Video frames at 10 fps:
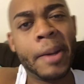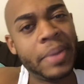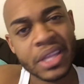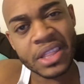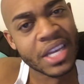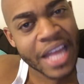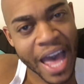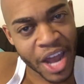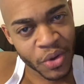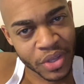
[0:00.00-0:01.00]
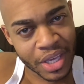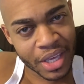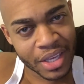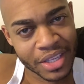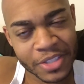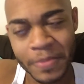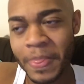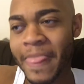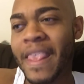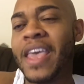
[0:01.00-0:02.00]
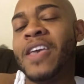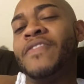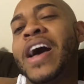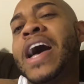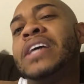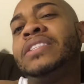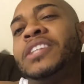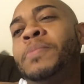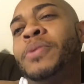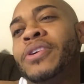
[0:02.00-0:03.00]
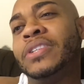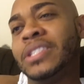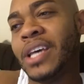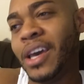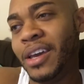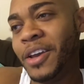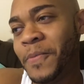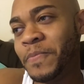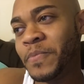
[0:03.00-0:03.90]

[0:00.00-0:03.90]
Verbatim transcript: But the thing that I don't get is if I sit up here and say,